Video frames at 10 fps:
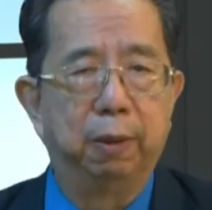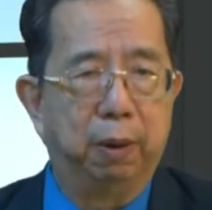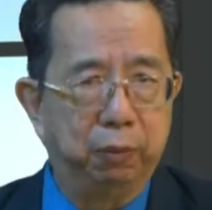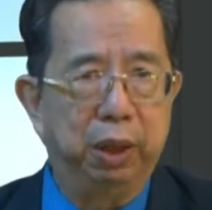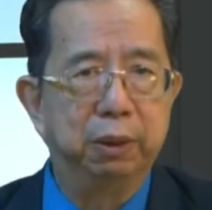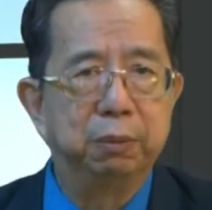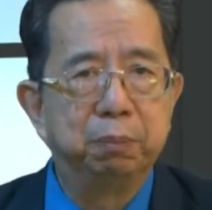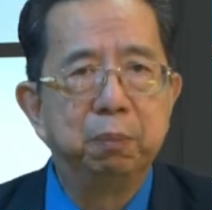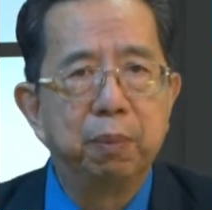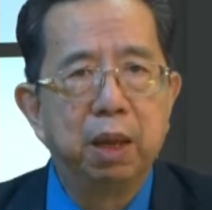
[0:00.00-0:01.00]
uh, well,
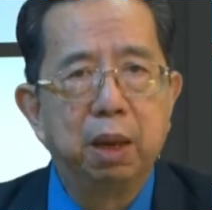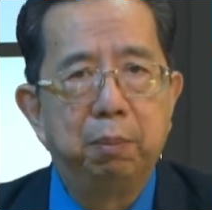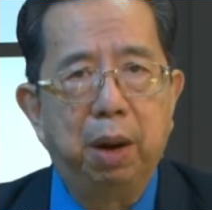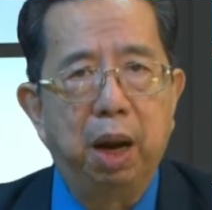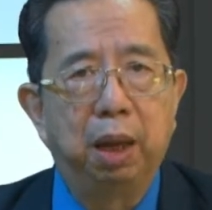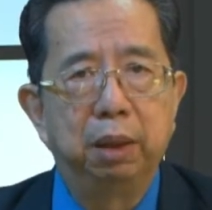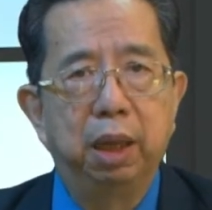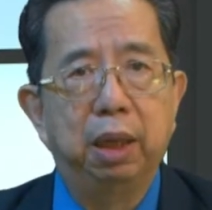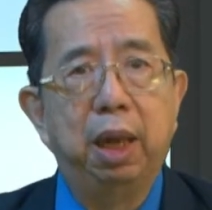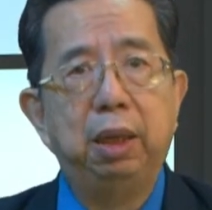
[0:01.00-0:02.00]
but uh,
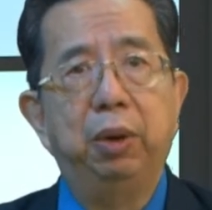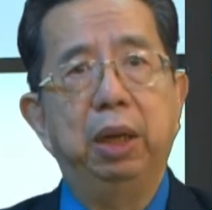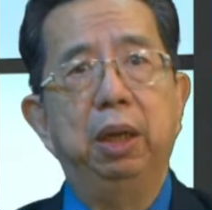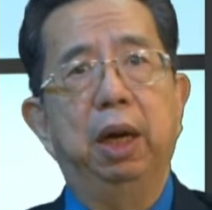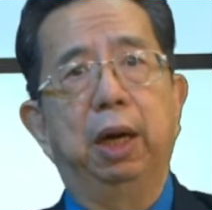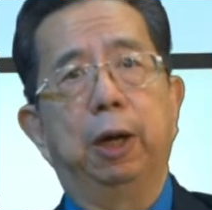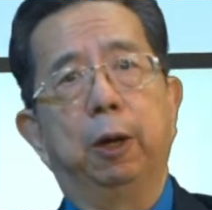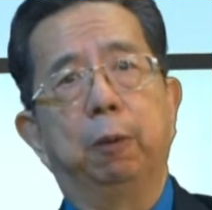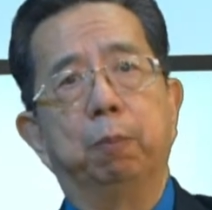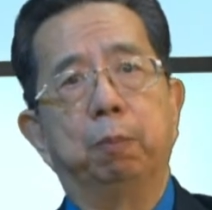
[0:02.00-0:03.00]
anyway,
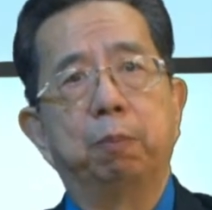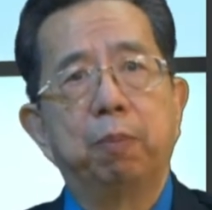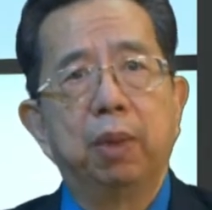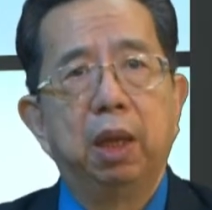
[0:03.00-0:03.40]
um,